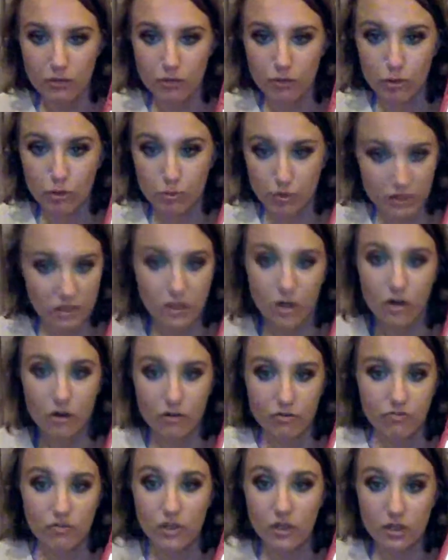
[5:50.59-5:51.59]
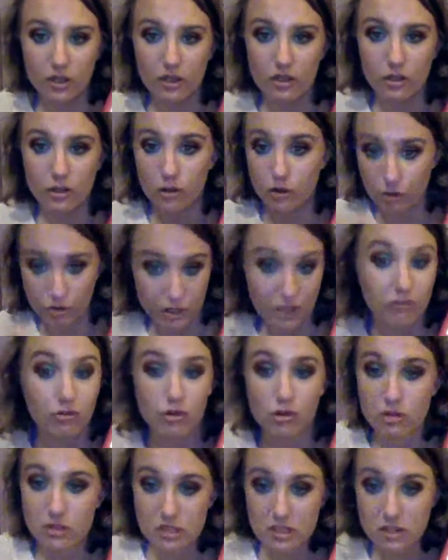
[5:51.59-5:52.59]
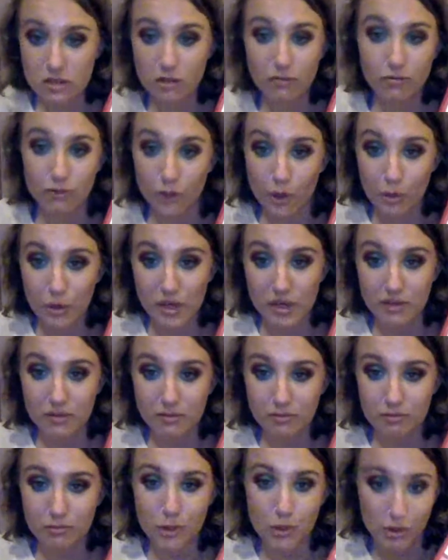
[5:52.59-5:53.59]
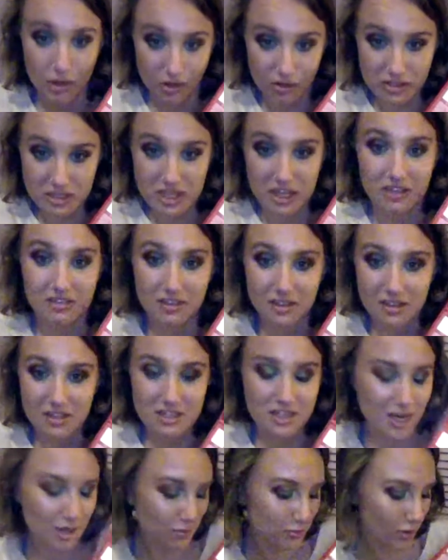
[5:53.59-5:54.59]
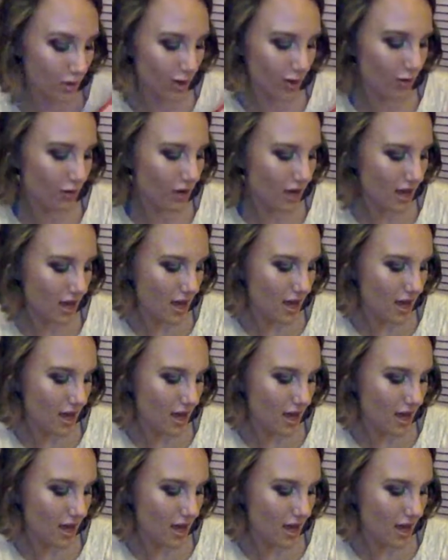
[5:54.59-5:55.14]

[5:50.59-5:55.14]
if you really aren't feeling your creative juices aren't flowing. You can stick to this top row.